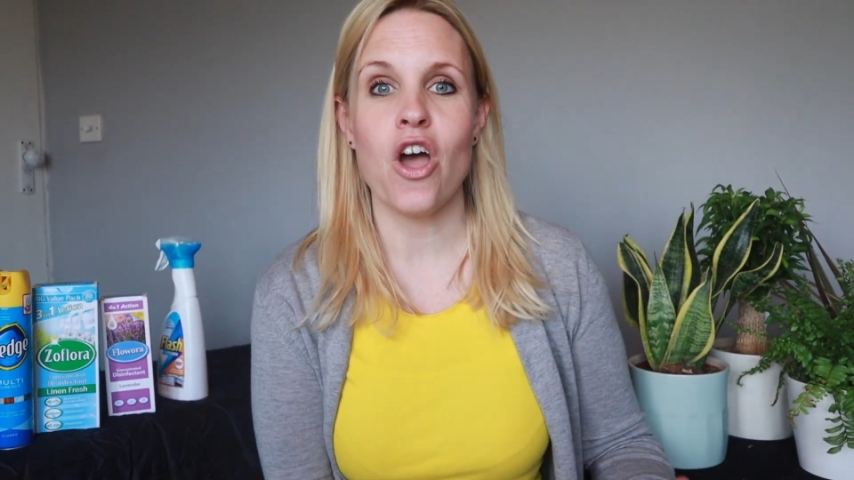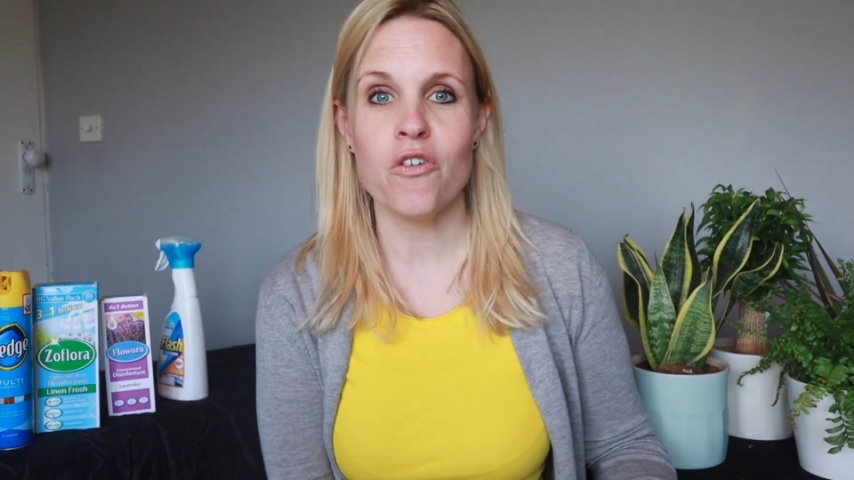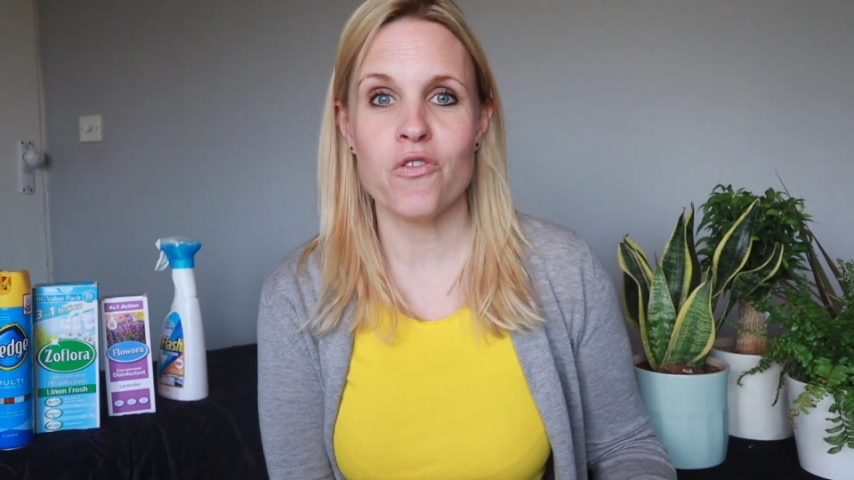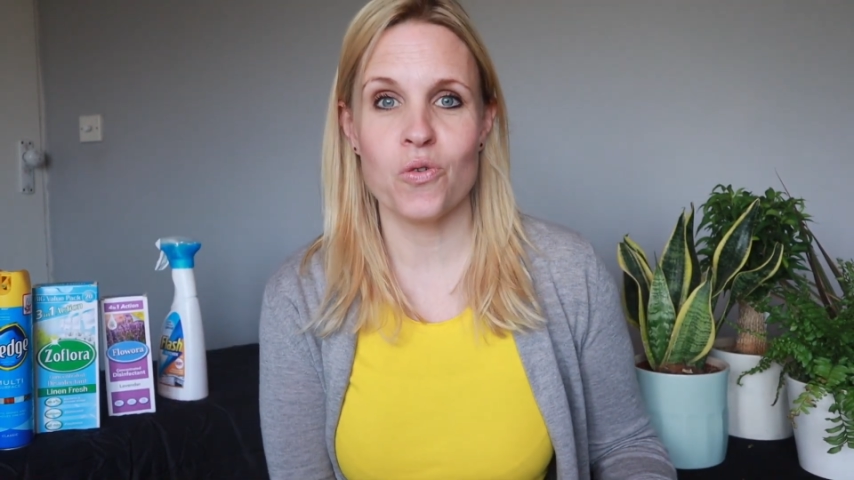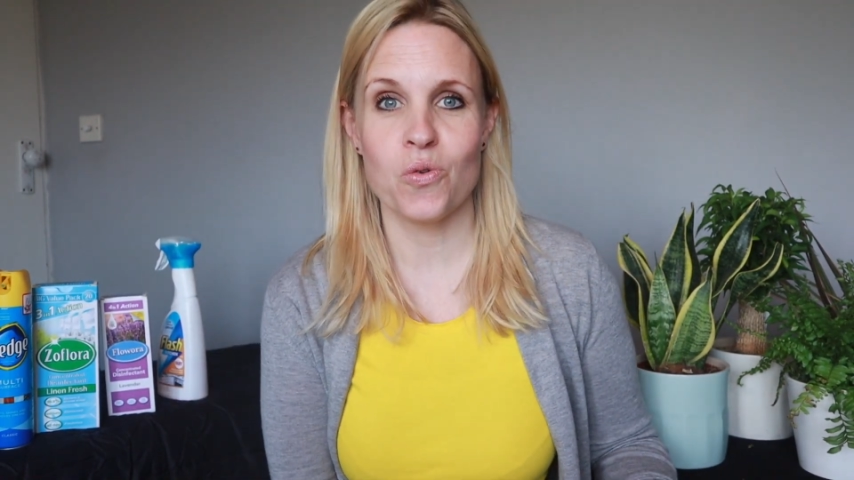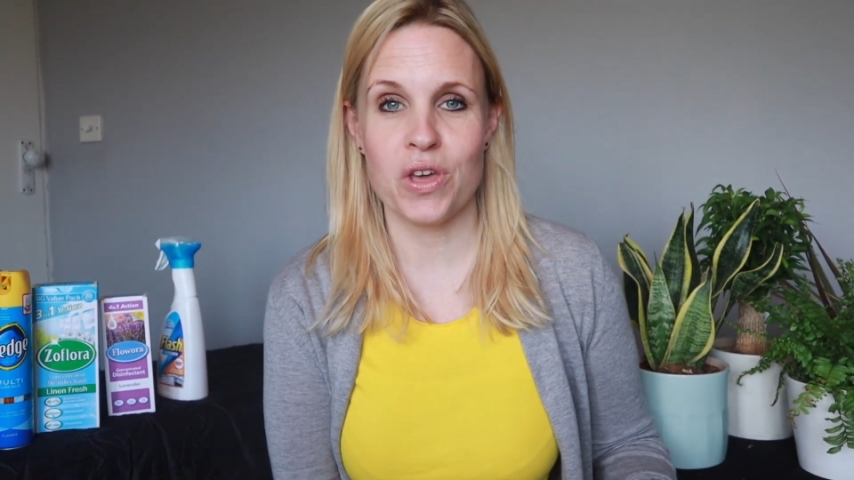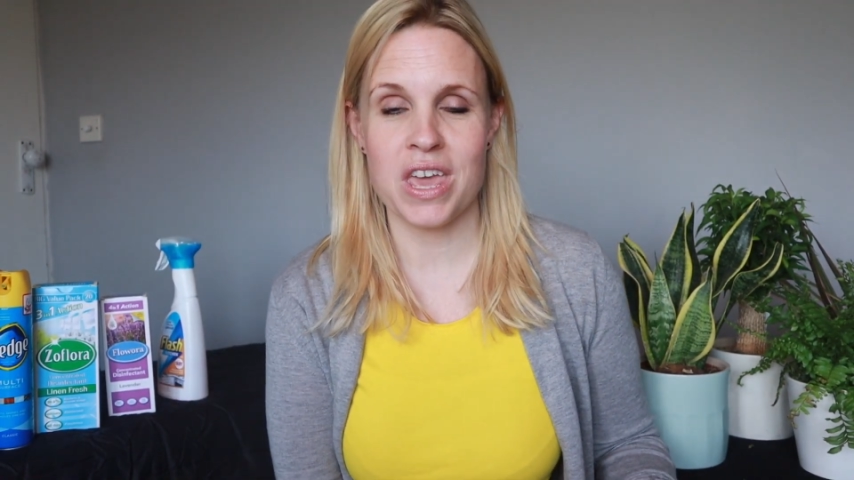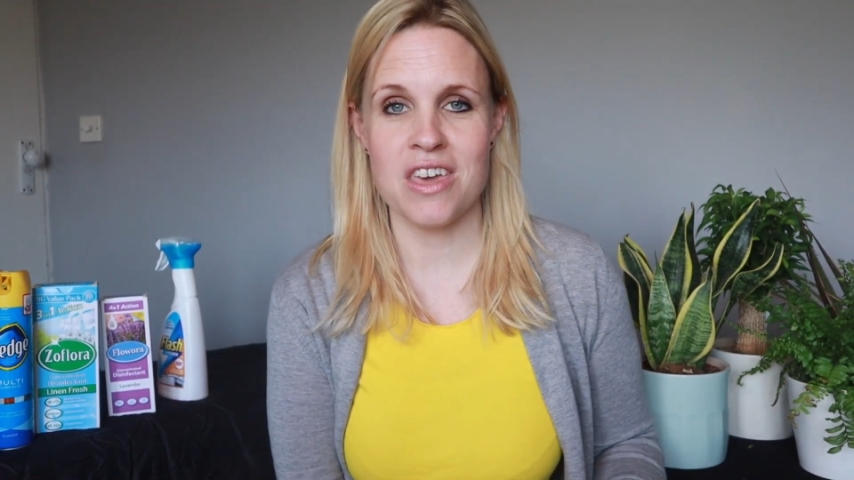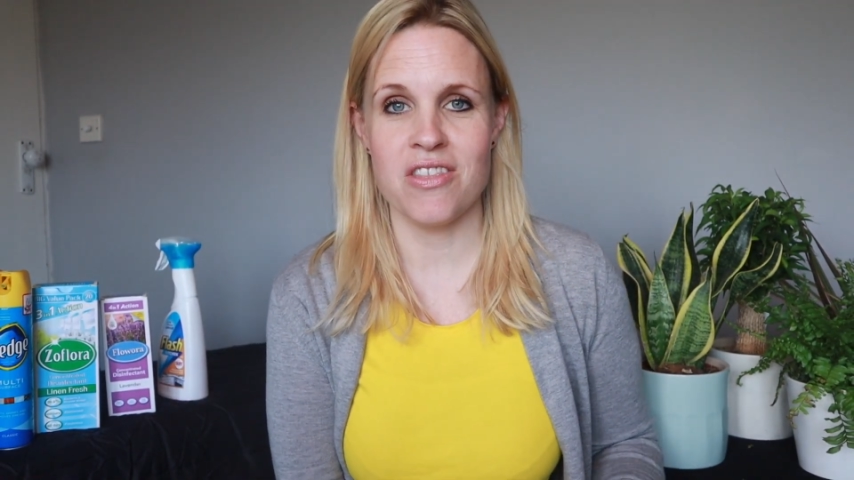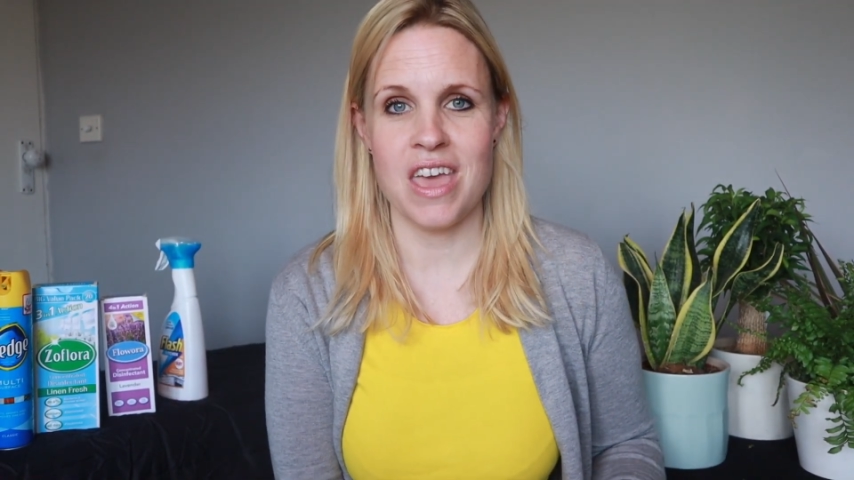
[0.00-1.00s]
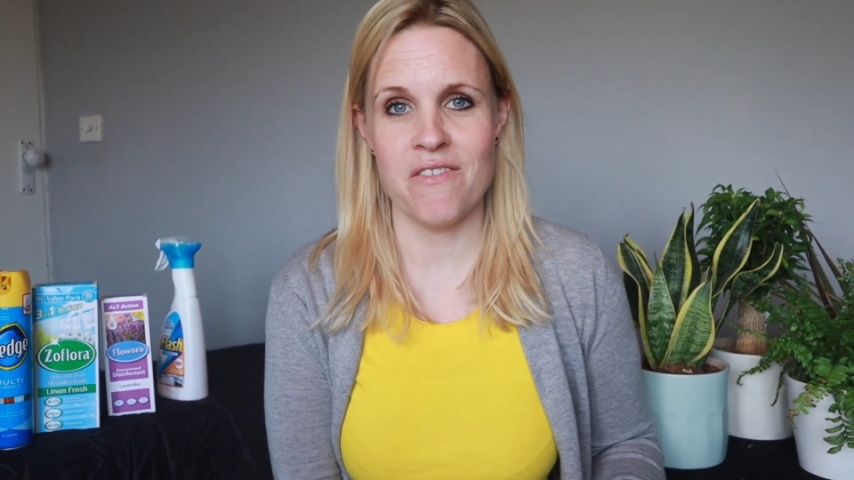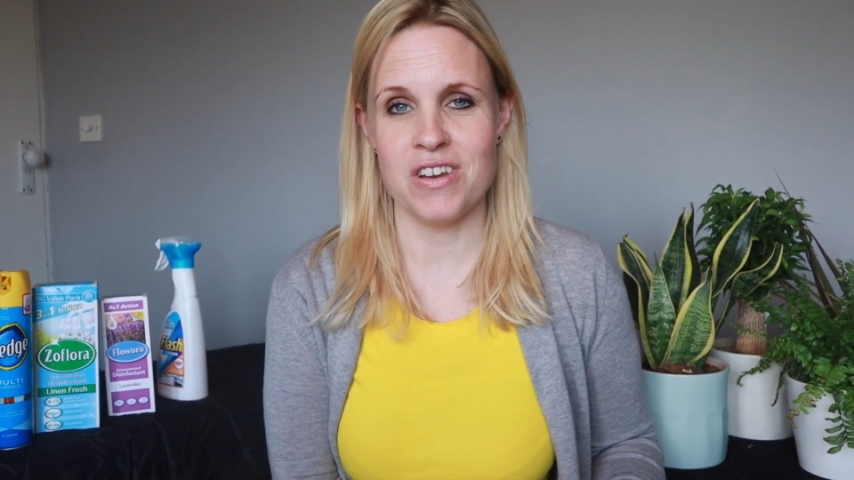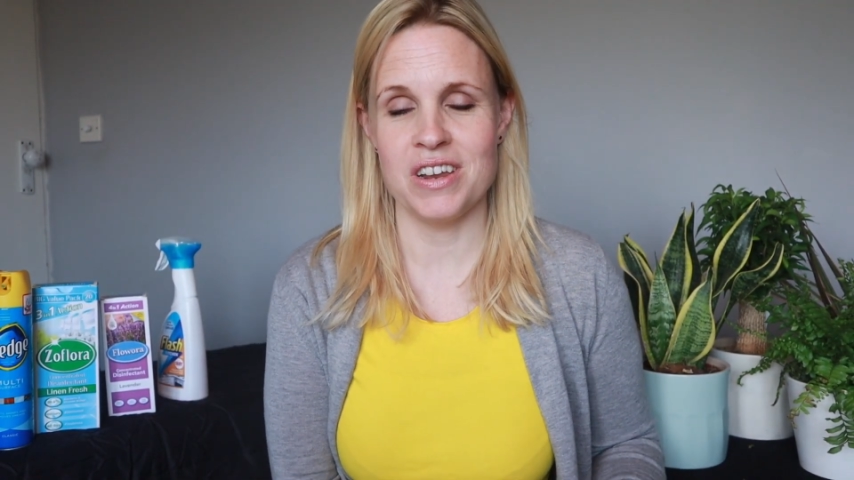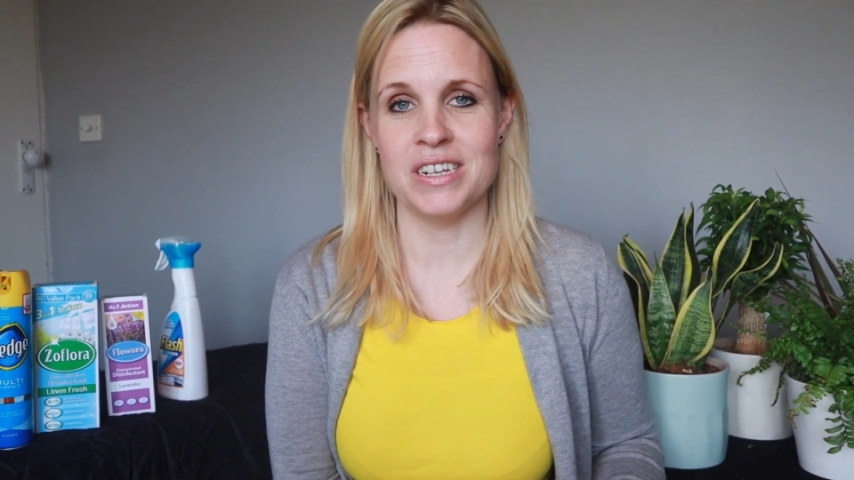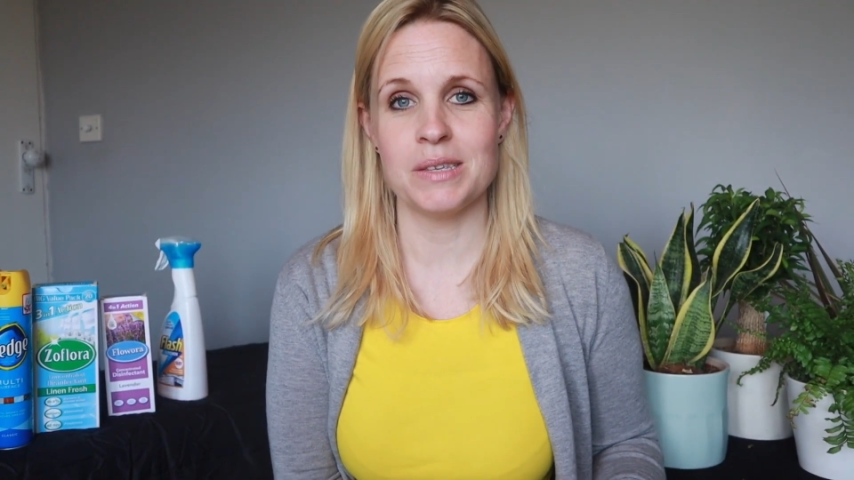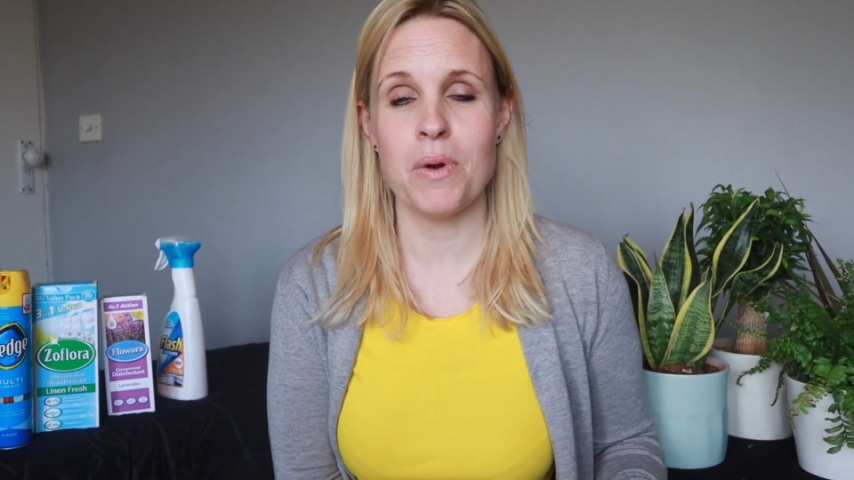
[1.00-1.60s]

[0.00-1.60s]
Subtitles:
overall, looking at the evidence,